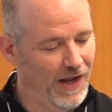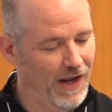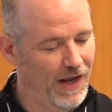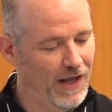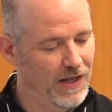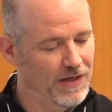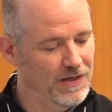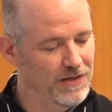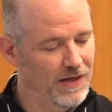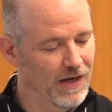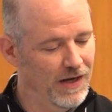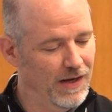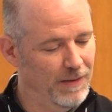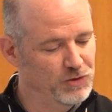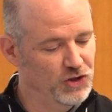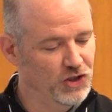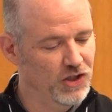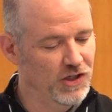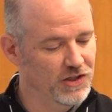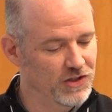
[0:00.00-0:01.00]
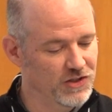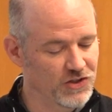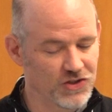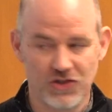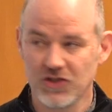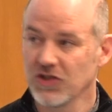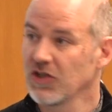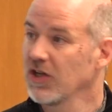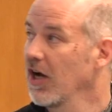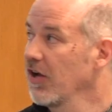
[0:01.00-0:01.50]
and I'm just going to
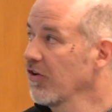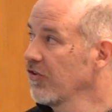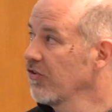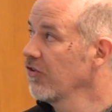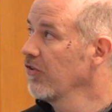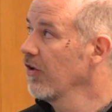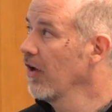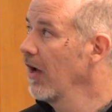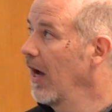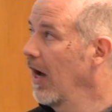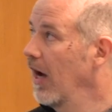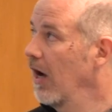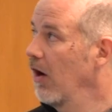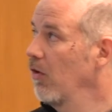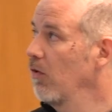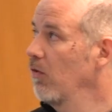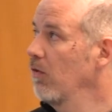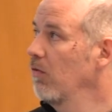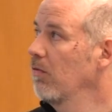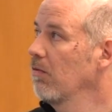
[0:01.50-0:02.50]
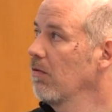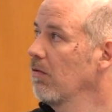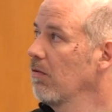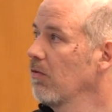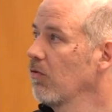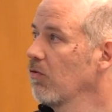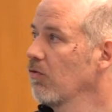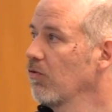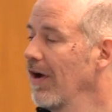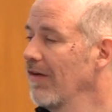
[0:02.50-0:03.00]
discuss how
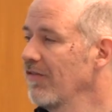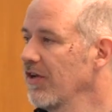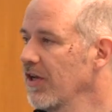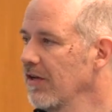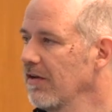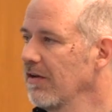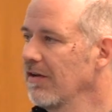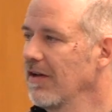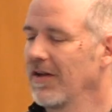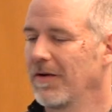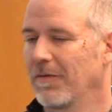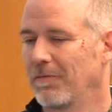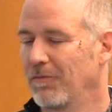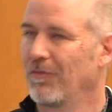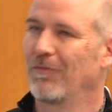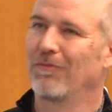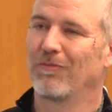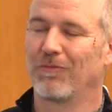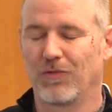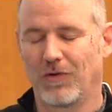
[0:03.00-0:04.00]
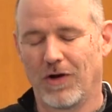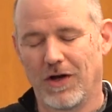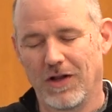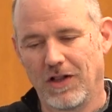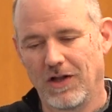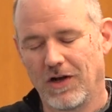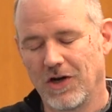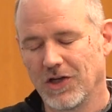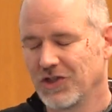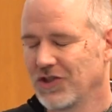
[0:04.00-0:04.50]
Revit, in a
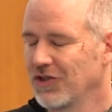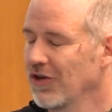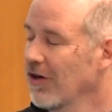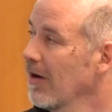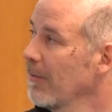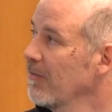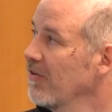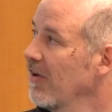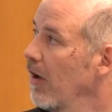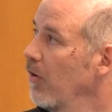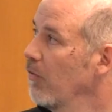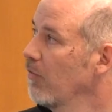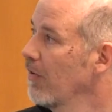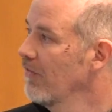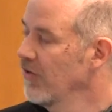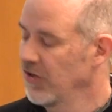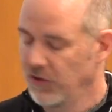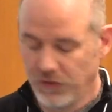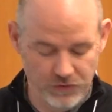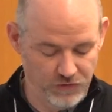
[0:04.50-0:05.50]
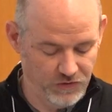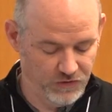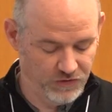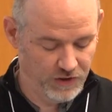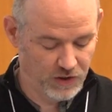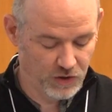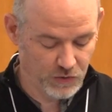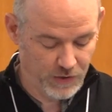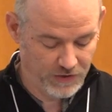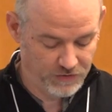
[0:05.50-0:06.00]
large terms, how Revit uses
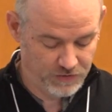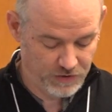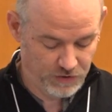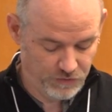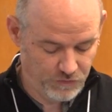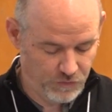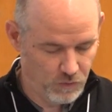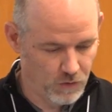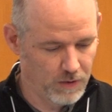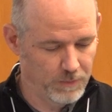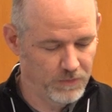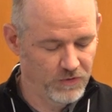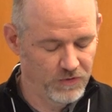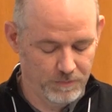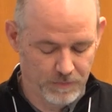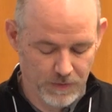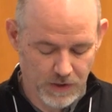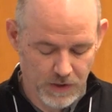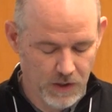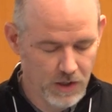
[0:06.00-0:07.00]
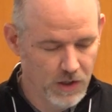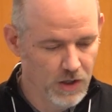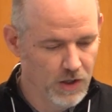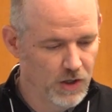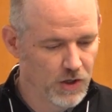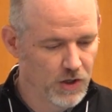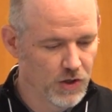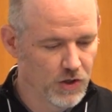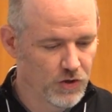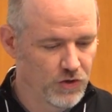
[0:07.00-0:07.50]
it and creates these forms.
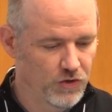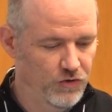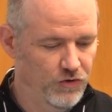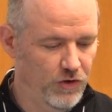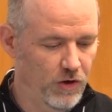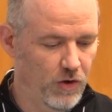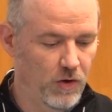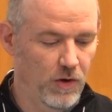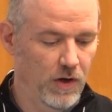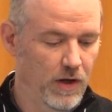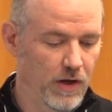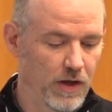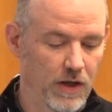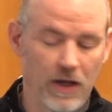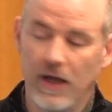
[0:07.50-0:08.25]
So